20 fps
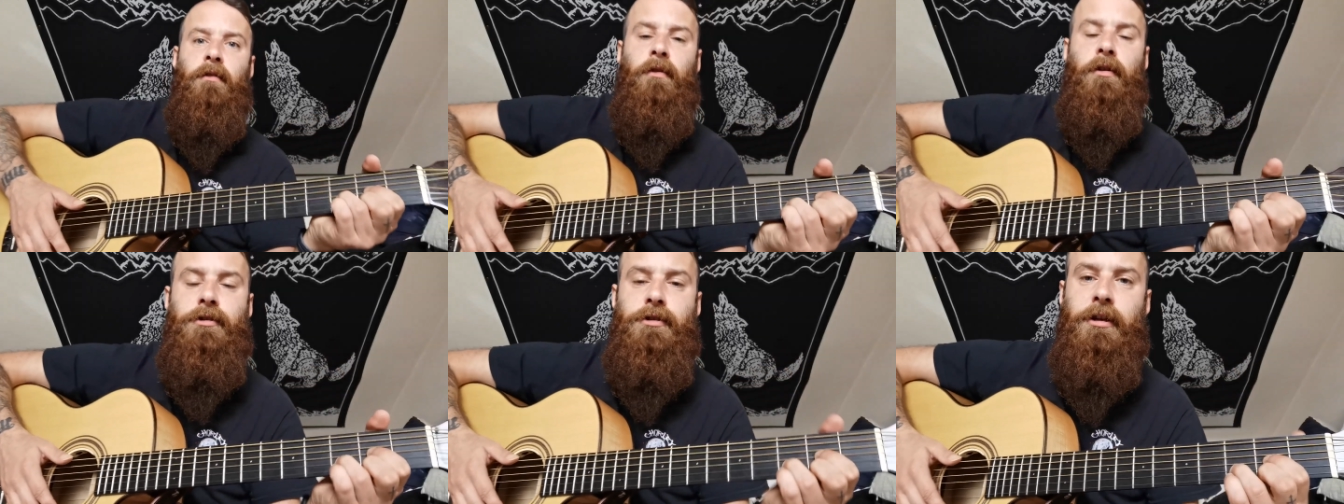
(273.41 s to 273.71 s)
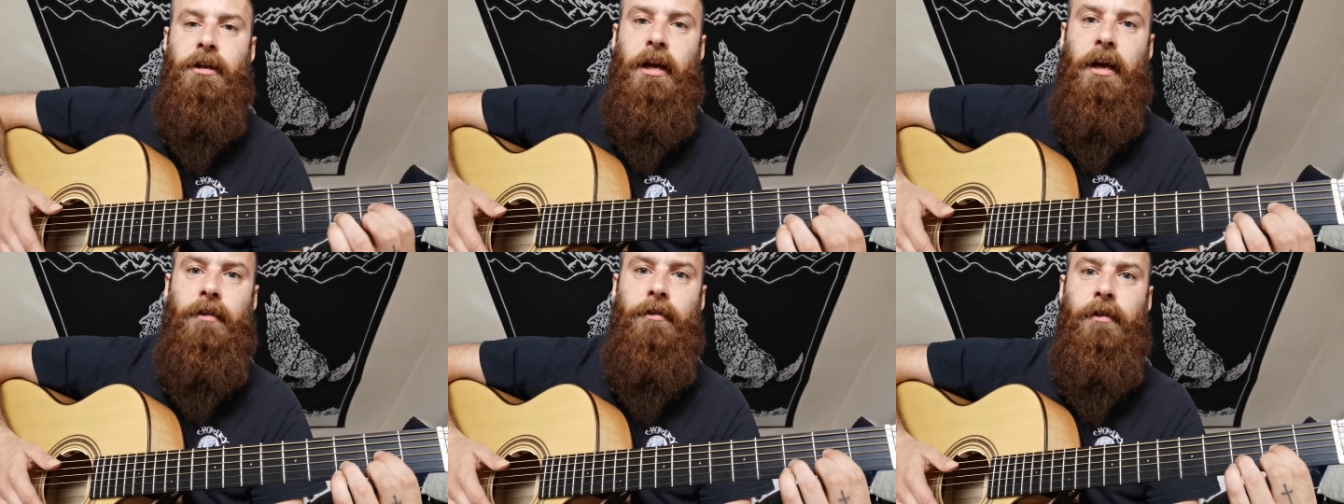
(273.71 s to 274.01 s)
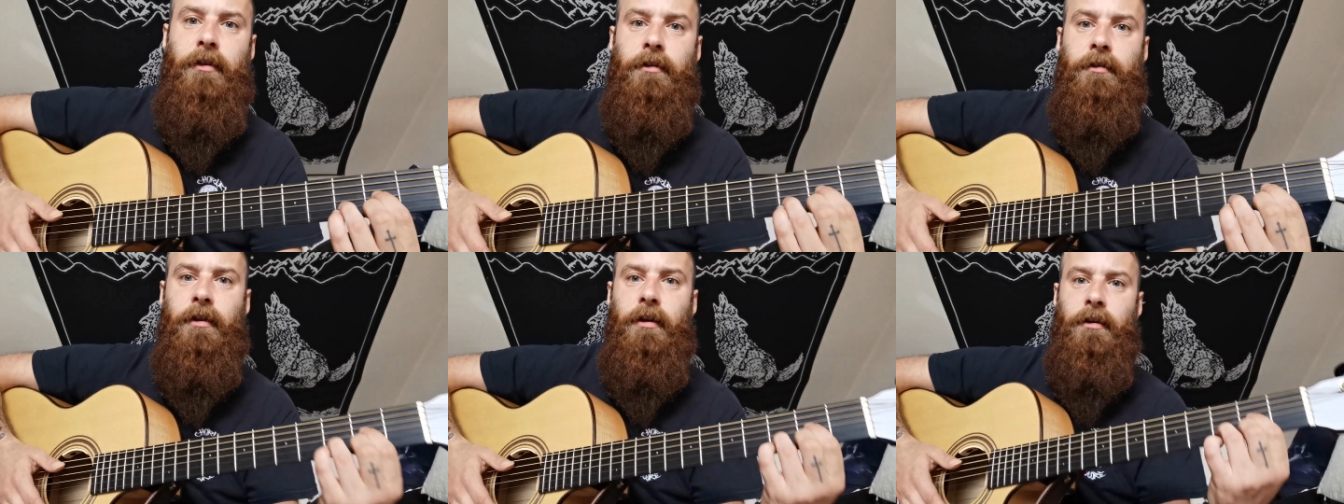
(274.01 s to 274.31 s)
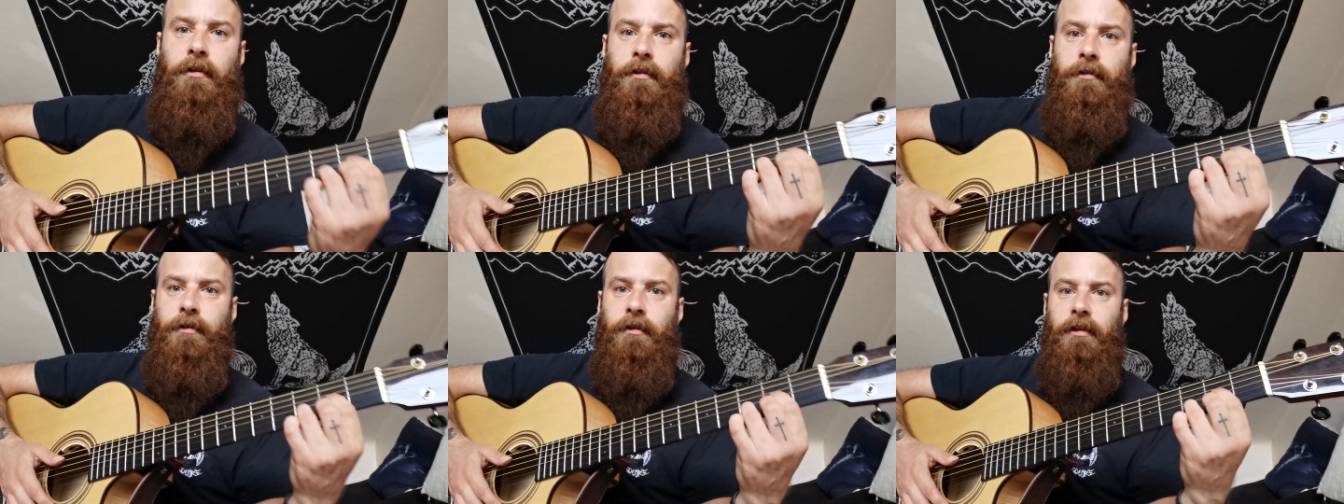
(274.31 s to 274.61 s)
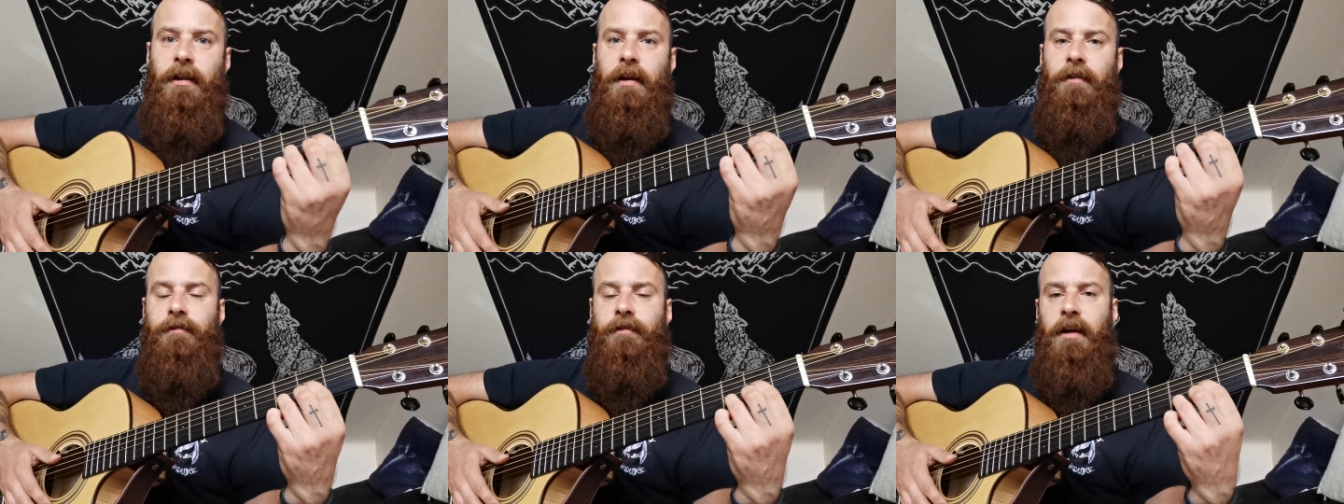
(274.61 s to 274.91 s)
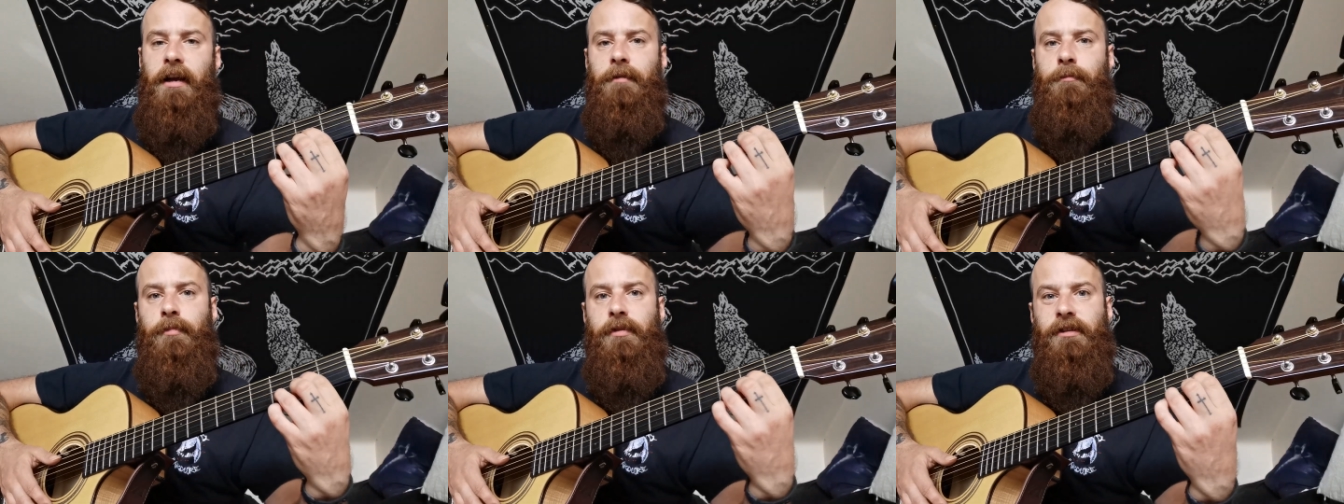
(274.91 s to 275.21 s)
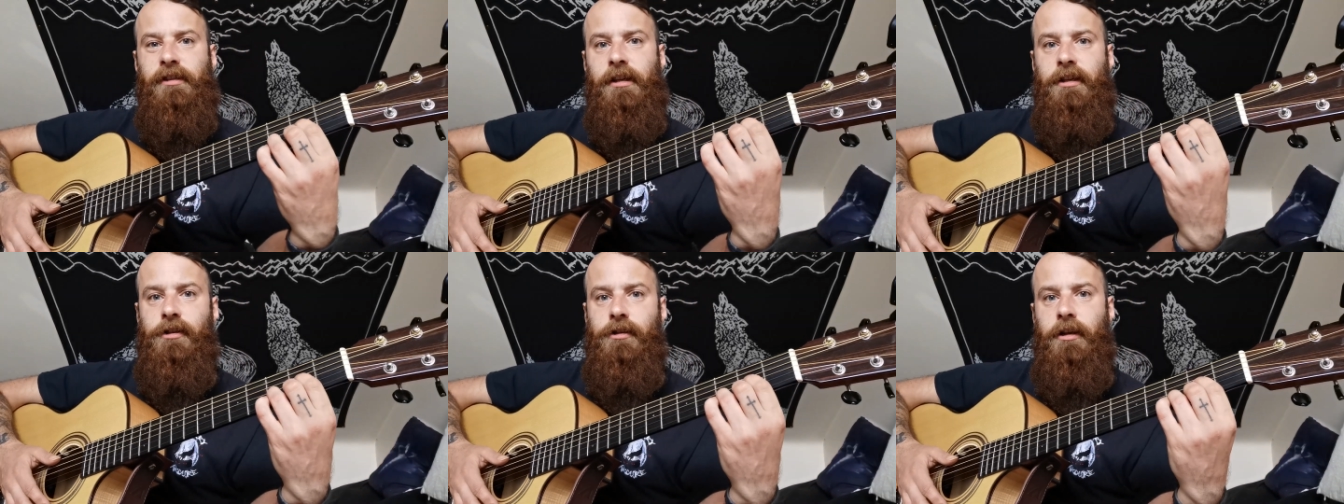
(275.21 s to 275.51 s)
Once you get the left hand
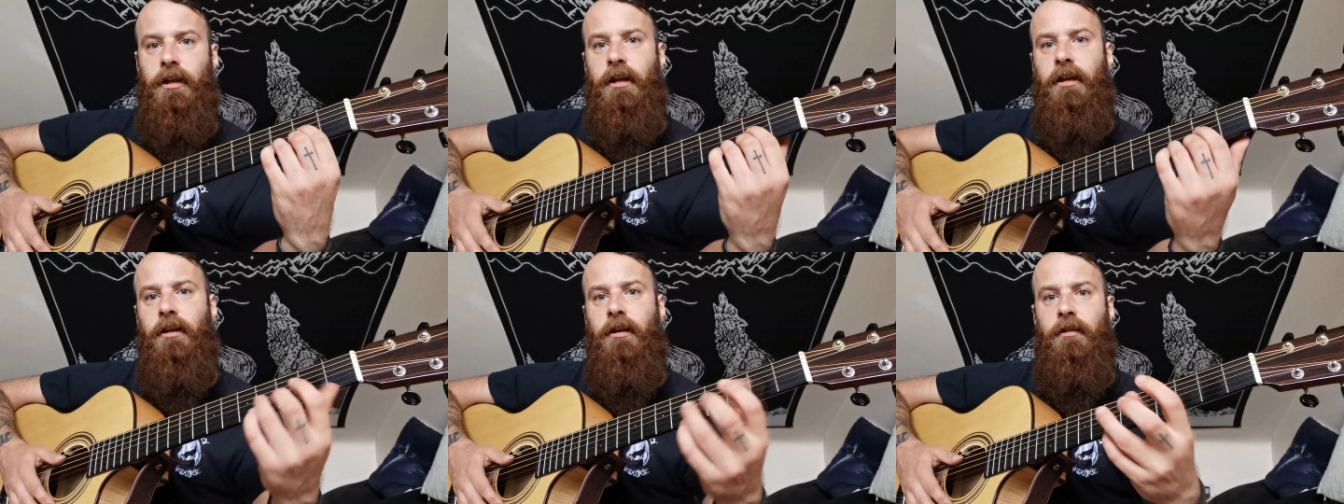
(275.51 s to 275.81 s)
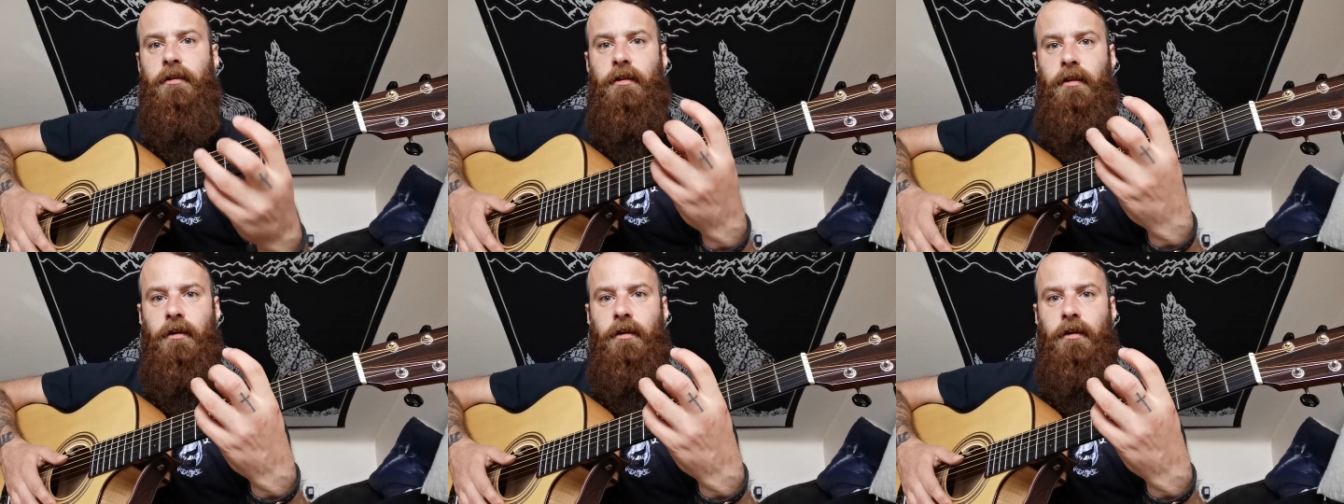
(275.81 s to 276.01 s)
positioning